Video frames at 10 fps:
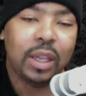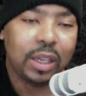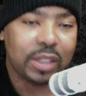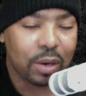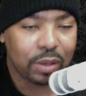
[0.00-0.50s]

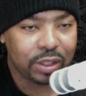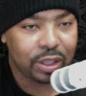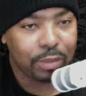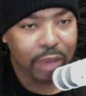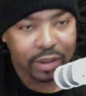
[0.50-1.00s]
because I don't
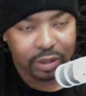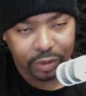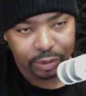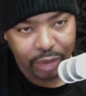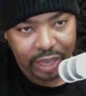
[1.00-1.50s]
consider
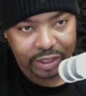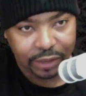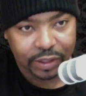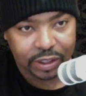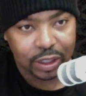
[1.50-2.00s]

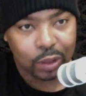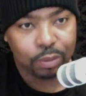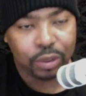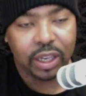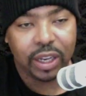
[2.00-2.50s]
mastiff a single
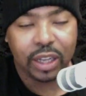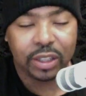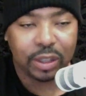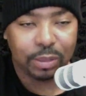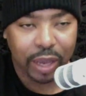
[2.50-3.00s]
breed. I
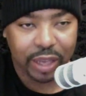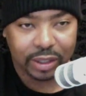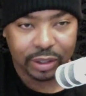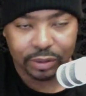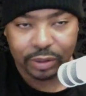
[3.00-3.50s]
consider
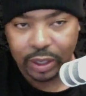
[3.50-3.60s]
mastiff